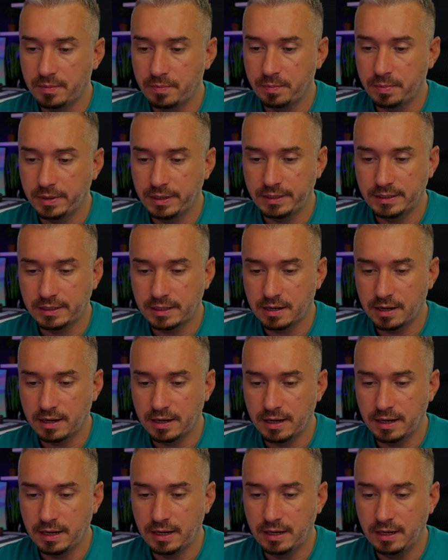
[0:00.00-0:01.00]
paste that
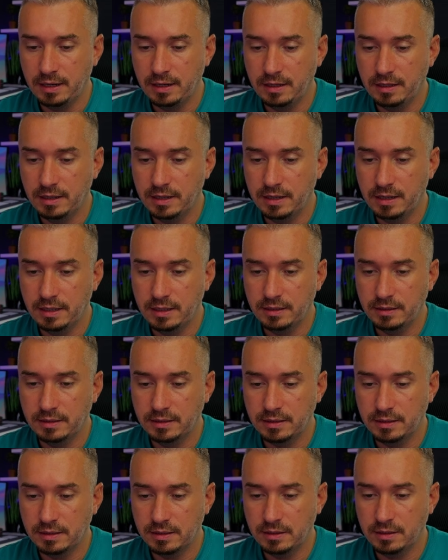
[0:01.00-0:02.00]
in this
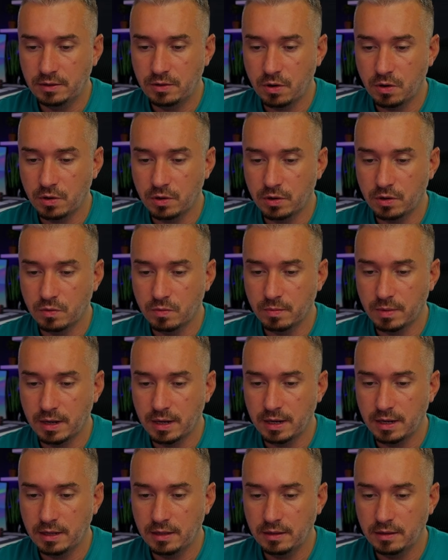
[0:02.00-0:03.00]

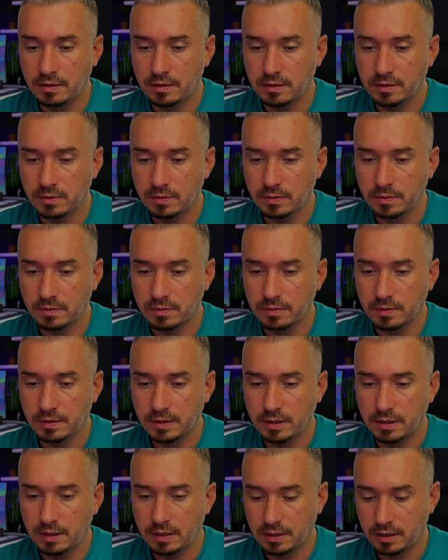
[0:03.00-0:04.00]
document,
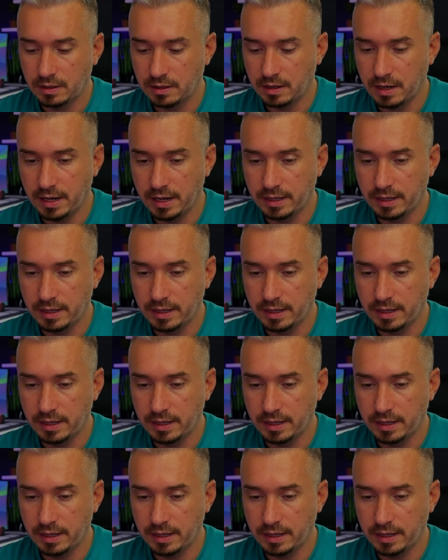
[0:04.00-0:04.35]
like